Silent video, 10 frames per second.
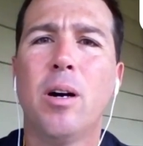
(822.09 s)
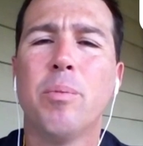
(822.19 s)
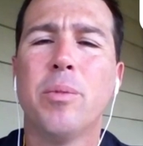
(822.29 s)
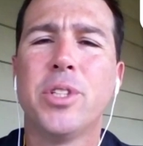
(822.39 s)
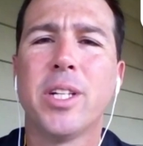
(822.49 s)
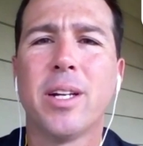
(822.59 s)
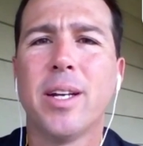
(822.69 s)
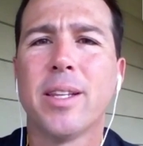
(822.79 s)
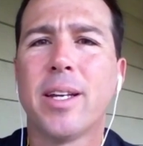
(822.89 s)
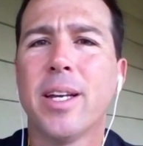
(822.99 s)
If she can
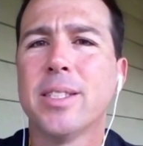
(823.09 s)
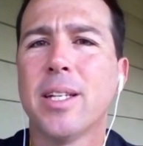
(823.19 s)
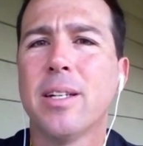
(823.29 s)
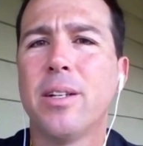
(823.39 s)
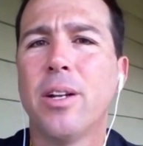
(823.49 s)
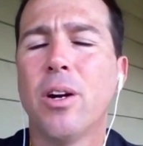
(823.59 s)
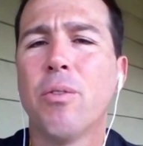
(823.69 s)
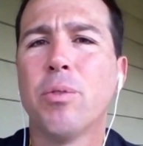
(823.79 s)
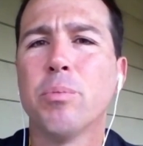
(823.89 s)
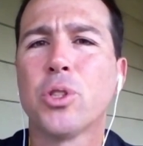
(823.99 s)
get the kids, you know,
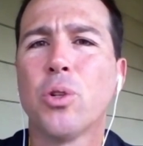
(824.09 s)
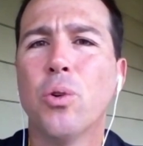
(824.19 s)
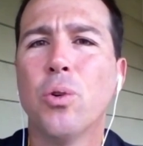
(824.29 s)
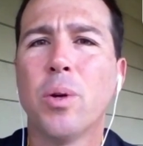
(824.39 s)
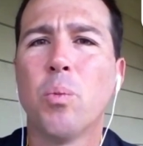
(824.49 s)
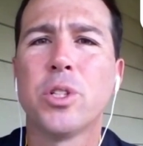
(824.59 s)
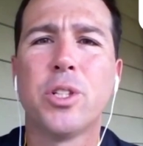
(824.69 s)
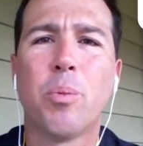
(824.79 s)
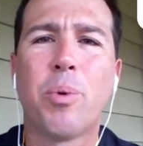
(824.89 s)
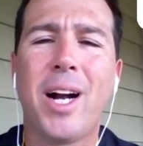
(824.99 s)
from school and we're
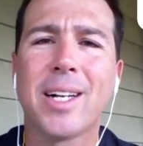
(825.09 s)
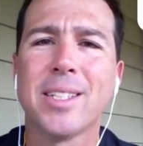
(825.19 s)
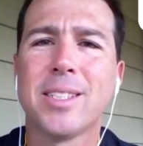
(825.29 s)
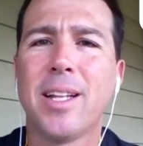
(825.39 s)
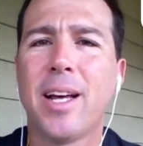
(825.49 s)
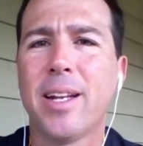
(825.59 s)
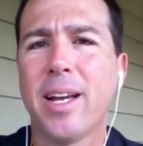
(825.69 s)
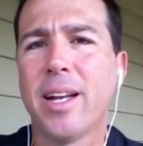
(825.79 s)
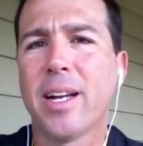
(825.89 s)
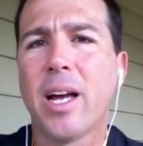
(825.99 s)
still practicing that day
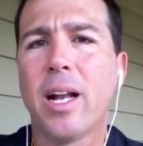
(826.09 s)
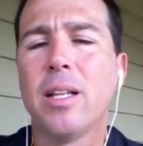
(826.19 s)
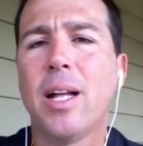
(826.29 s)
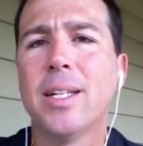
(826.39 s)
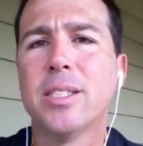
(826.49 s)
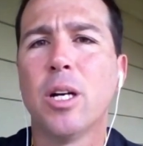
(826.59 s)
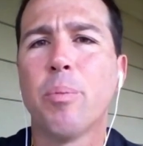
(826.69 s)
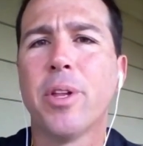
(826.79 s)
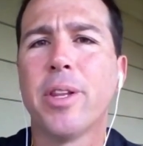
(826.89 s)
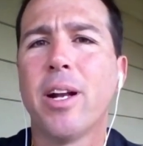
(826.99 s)
and it kind of lines up
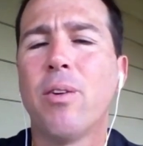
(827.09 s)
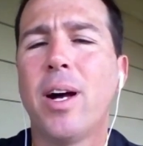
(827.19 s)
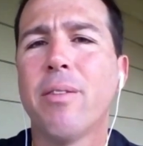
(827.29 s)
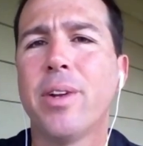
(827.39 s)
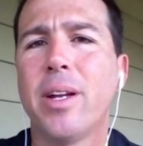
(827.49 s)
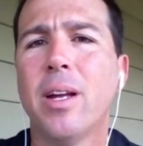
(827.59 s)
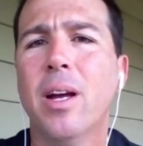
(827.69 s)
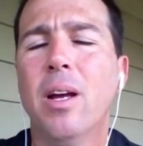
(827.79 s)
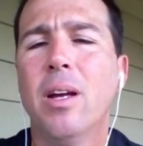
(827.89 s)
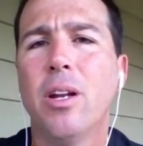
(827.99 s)
that they don't have any,
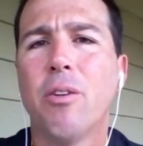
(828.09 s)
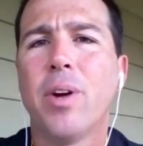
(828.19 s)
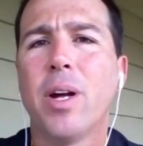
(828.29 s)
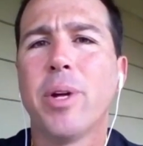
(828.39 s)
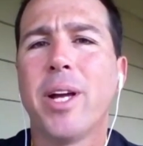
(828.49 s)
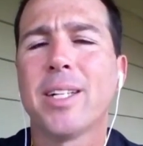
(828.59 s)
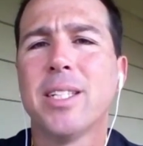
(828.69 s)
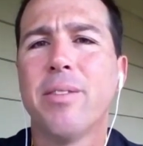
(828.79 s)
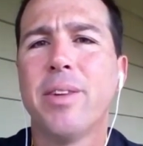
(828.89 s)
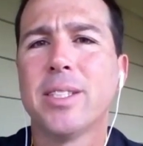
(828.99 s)
you know, family
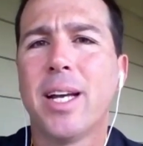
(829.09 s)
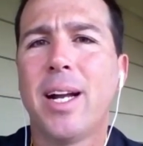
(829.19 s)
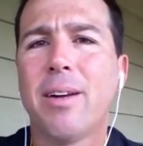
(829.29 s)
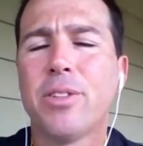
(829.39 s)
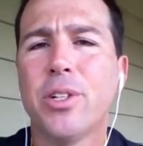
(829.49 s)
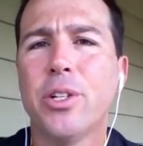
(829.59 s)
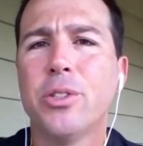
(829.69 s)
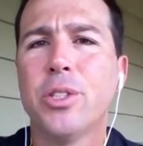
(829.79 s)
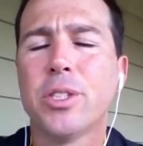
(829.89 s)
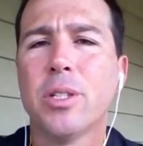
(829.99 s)
activities that
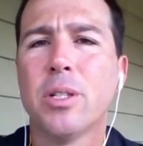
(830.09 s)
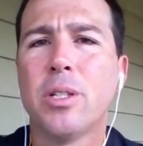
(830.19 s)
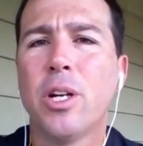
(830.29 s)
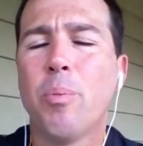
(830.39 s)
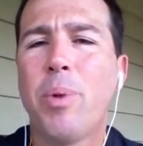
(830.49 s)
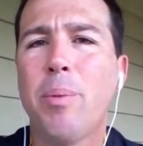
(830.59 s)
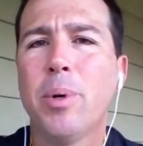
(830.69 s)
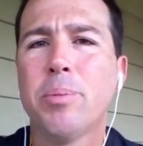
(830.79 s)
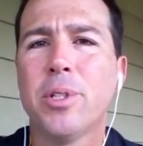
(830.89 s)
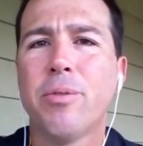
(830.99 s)
afternoon, just to, you know, pop
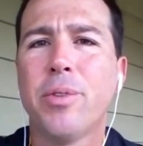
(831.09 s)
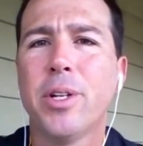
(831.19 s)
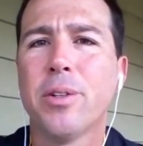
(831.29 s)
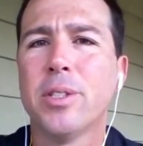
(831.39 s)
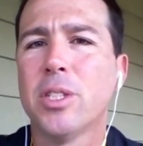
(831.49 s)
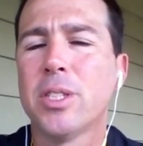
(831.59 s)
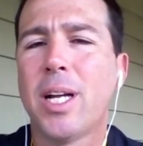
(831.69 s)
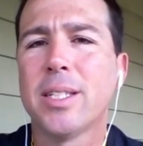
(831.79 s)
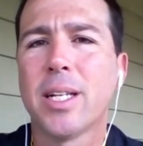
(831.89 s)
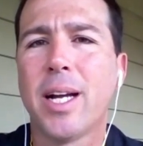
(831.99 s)
up to the field and just
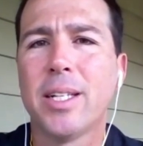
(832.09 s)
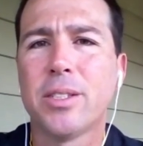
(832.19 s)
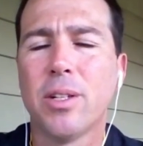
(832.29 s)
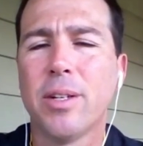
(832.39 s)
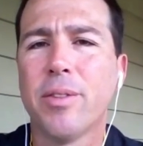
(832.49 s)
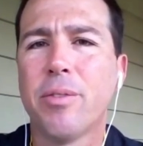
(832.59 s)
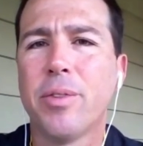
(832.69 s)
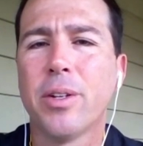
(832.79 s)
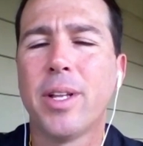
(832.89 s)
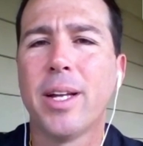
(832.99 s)
as the guys are leaving the
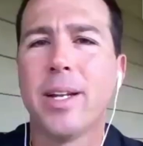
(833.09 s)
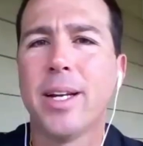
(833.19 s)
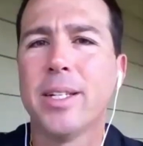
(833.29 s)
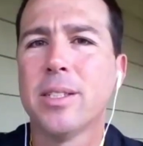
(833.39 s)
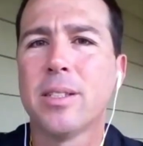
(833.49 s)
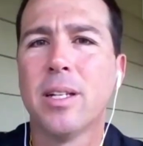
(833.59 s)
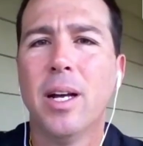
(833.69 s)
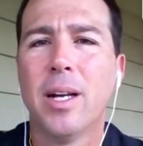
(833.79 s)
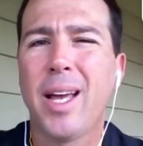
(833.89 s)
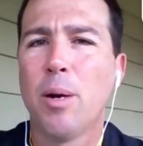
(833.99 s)
field that day, just
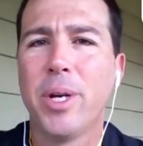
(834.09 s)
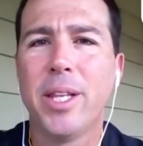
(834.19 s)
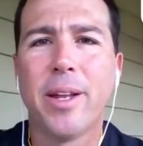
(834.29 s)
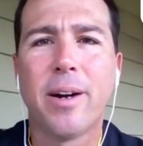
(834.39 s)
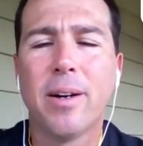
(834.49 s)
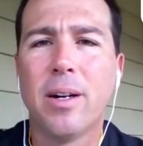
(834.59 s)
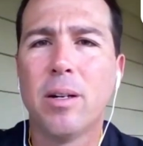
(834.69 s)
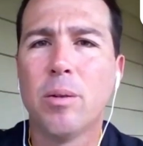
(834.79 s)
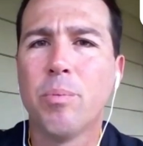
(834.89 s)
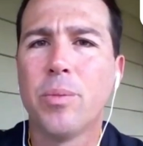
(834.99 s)
kind of be there,
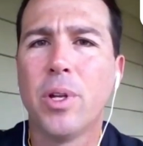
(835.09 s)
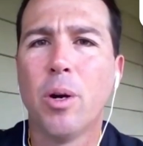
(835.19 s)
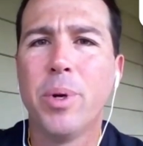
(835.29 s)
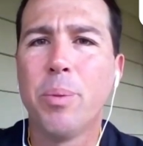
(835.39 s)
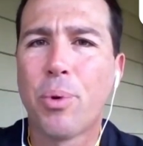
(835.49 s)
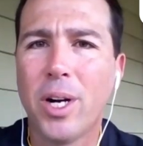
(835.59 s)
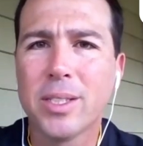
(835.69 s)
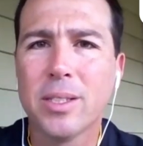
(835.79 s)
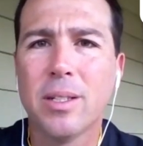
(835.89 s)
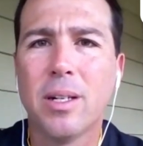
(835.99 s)
you know, be present.